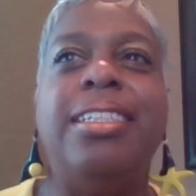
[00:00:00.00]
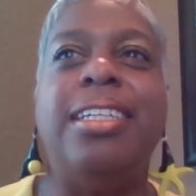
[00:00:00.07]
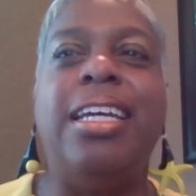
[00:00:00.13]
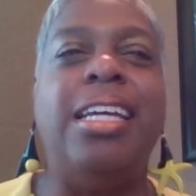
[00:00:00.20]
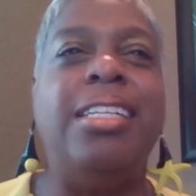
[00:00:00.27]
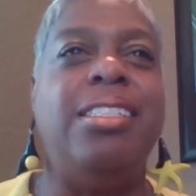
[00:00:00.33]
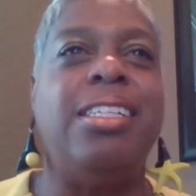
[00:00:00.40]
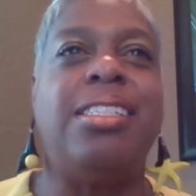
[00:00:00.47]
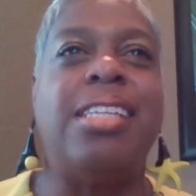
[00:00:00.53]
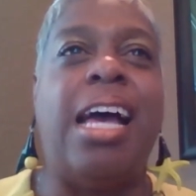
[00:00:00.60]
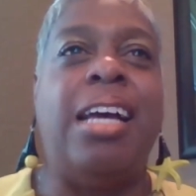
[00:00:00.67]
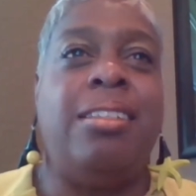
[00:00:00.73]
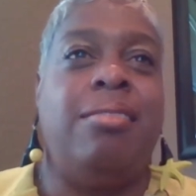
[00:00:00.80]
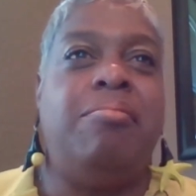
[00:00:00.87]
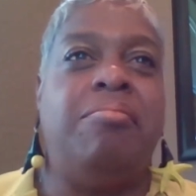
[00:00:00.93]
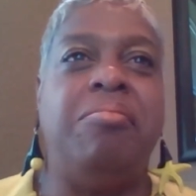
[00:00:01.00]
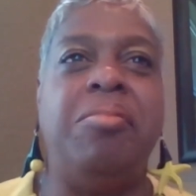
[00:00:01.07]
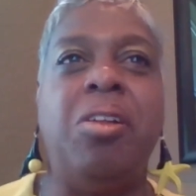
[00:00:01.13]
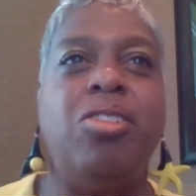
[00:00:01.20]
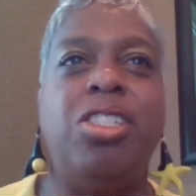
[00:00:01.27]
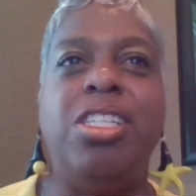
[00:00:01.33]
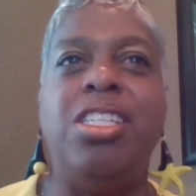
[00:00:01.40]
and just,
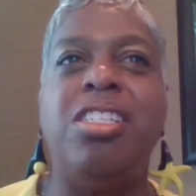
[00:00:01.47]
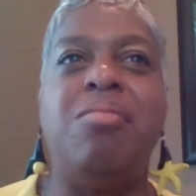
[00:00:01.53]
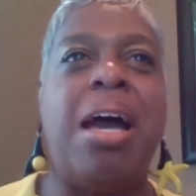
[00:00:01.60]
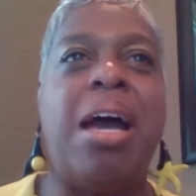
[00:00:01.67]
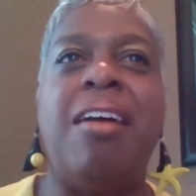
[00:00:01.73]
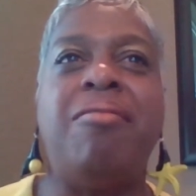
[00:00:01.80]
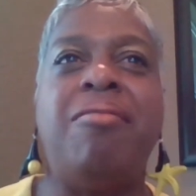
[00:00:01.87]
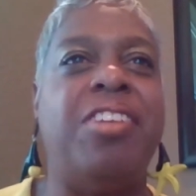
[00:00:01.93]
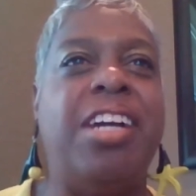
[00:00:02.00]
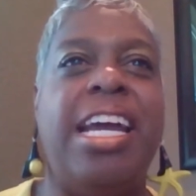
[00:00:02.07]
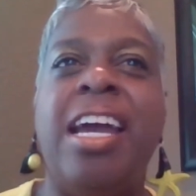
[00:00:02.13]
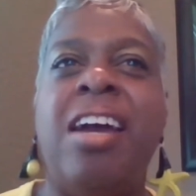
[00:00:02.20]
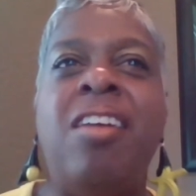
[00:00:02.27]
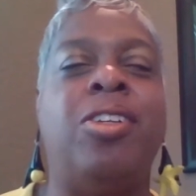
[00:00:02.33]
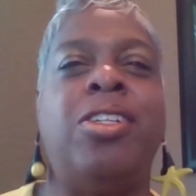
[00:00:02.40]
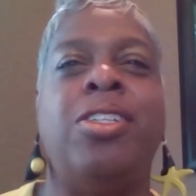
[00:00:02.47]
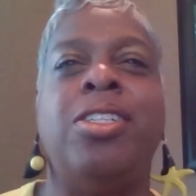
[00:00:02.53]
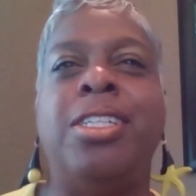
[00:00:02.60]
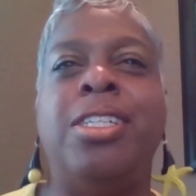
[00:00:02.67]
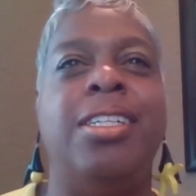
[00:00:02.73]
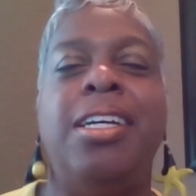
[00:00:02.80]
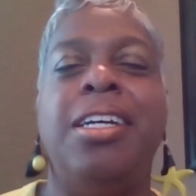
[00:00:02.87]
she's my
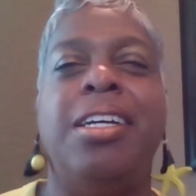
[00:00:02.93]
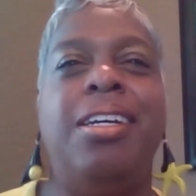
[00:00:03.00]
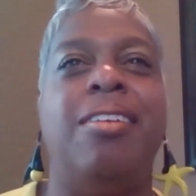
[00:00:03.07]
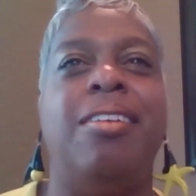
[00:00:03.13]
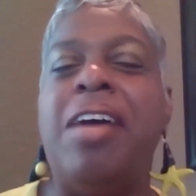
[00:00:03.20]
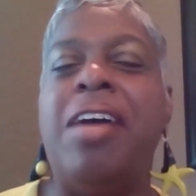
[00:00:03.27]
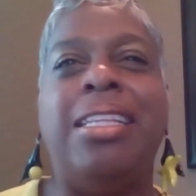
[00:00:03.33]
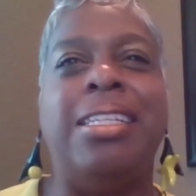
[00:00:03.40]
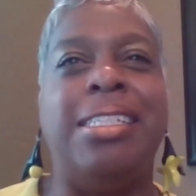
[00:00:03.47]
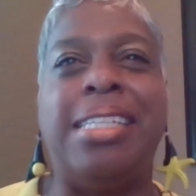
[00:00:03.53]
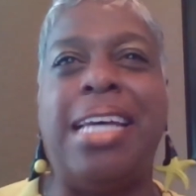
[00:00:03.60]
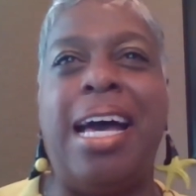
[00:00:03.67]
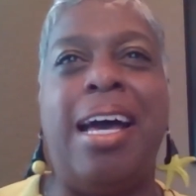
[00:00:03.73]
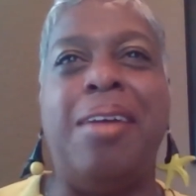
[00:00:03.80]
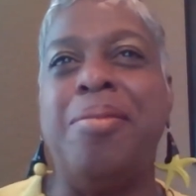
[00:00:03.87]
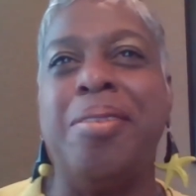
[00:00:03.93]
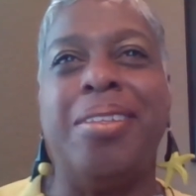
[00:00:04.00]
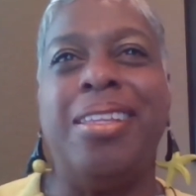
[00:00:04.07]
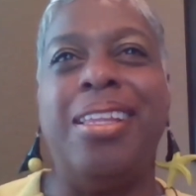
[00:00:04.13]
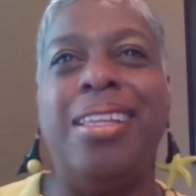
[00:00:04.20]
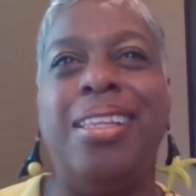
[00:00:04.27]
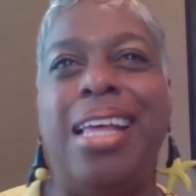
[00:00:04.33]
forever Valentine.
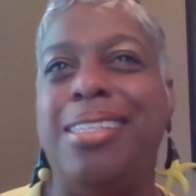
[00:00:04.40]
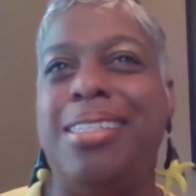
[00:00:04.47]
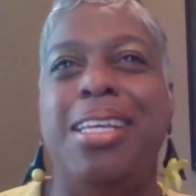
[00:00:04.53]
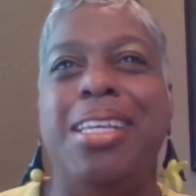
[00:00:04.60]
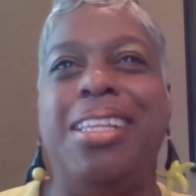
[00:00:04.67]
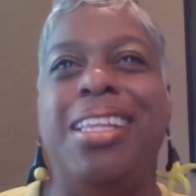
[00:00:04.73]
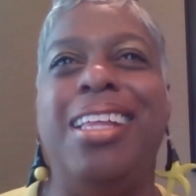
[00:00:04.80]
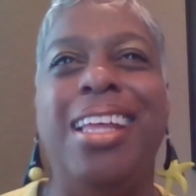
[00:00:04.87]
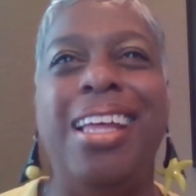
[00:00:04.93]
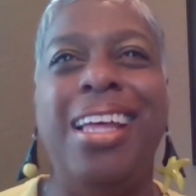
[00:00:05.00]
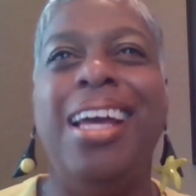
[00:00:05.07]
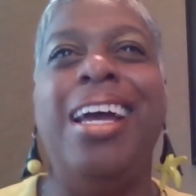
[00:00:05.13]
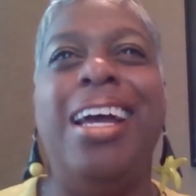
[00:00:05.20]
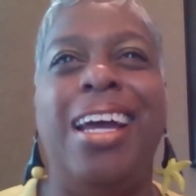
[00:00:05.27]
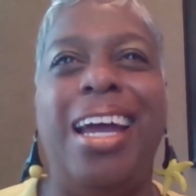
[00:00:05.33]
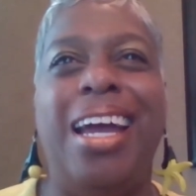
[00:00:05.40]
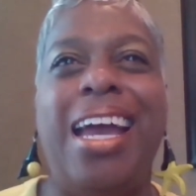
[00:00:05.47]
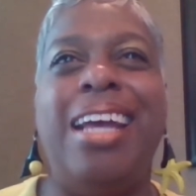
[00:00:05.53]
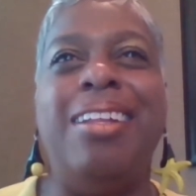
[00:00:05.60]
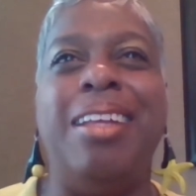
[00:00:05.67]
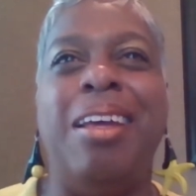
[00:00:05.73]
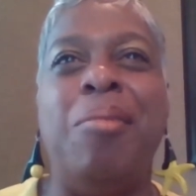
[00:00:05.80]
That's
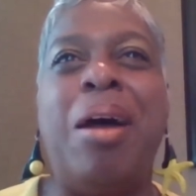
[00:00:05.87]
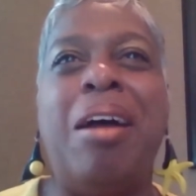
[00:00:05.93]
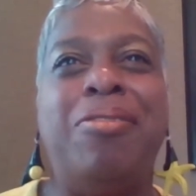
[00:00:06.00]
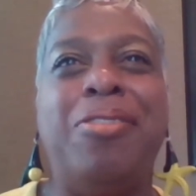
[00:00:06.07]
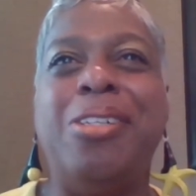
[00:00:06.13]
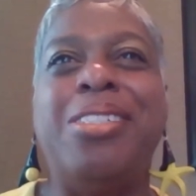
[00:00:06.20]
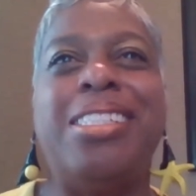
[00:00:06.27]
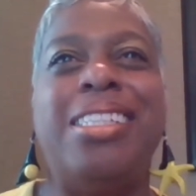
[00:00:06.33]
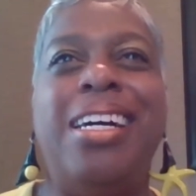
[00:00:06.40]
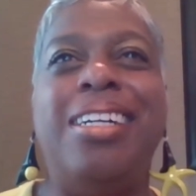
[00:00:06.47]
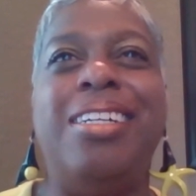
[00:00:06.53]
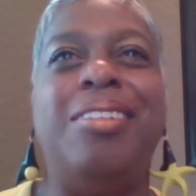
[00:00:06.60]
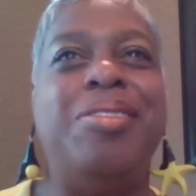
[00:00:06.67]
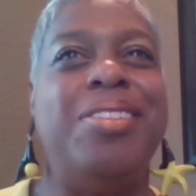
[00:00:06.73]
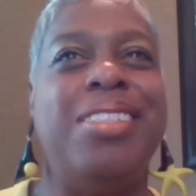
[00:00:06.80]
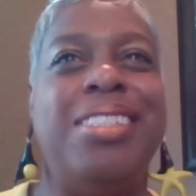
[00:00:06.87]
and my first love.